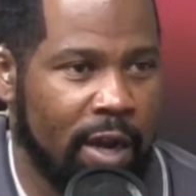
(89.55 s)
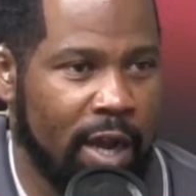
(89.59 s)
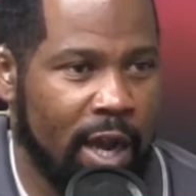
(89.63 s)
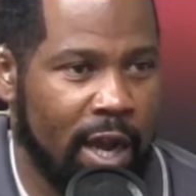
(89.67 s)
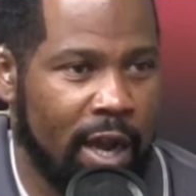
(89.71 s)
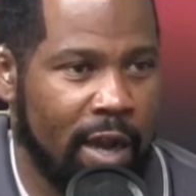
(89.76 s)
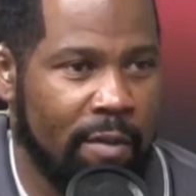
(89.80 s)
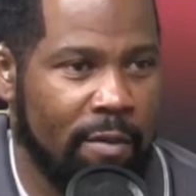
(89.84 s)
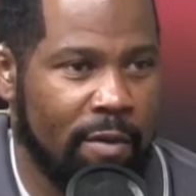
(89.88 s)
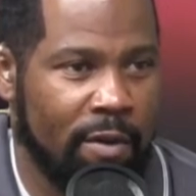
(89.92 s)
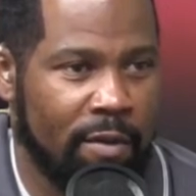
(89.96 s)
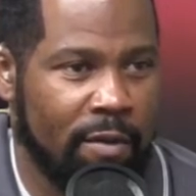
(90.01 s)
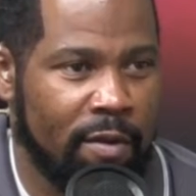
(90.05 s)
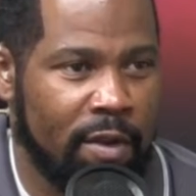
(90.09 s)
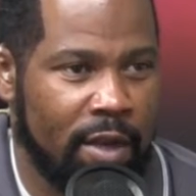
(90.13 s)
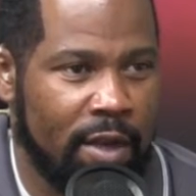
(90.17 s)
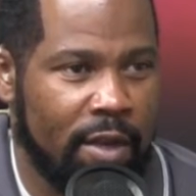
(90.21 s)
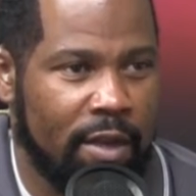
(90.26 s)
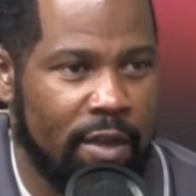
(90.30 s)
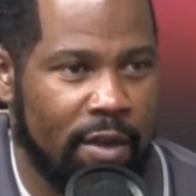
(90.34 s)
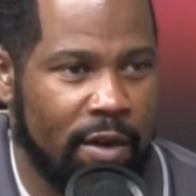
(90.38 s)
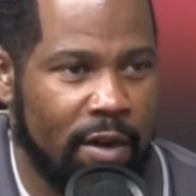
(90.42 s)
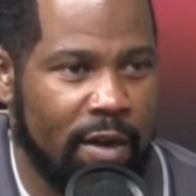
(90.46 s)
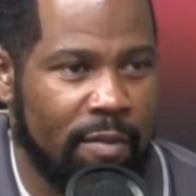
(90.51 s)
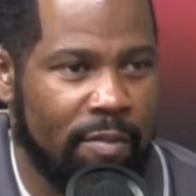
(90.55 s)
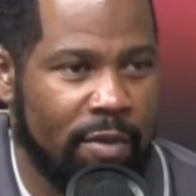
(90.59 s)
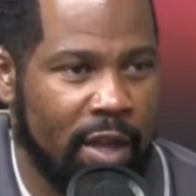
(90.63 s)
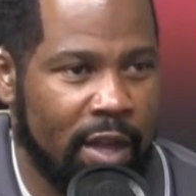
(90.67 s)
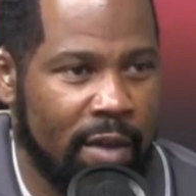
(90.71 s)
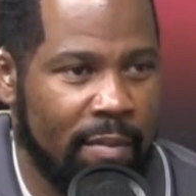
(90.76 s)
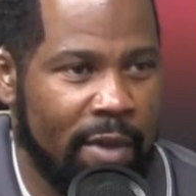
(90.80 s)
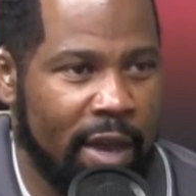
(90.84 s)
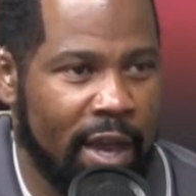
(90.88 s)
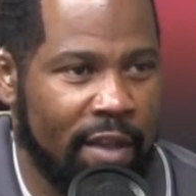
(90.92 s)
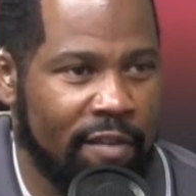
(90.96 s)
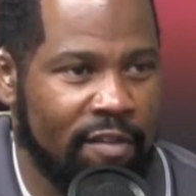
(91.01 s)
guy, but yeah. you know, I
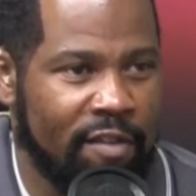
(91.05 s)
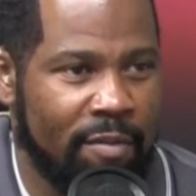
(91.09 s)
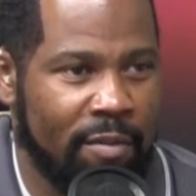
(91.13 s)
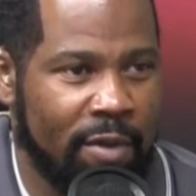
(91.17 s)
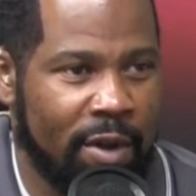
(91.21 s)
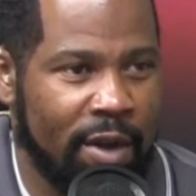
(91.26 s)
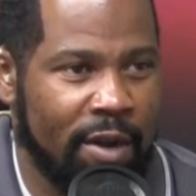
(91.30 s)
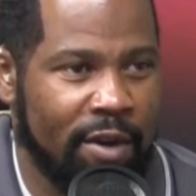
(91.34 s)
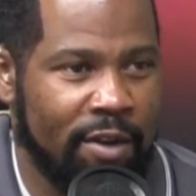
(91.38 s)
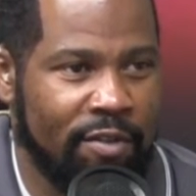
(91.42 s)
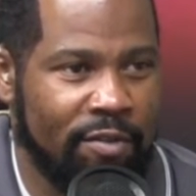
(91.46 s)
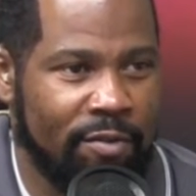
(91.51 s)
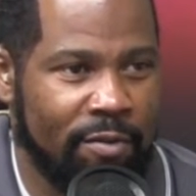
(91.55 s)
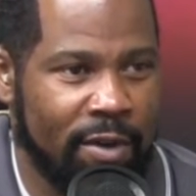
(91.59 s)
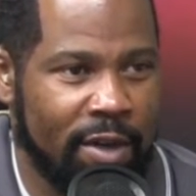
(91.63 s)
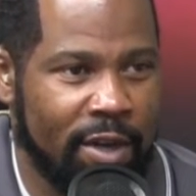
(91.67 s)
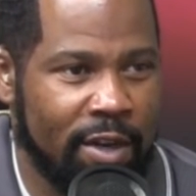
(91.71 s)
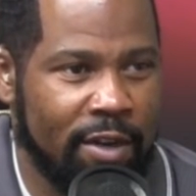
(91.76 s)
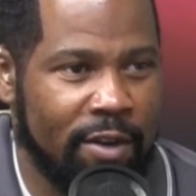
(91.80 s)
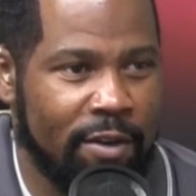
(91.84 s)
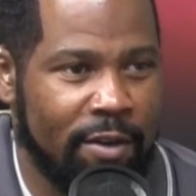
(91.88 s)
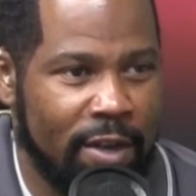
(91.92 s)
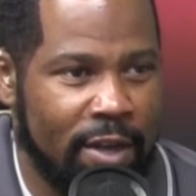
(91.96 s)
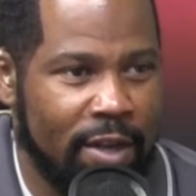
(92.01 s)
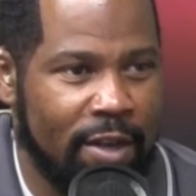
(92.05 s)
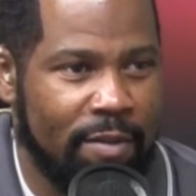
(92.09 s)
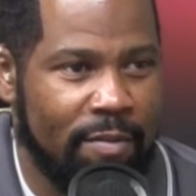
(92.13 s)
played basketball as well.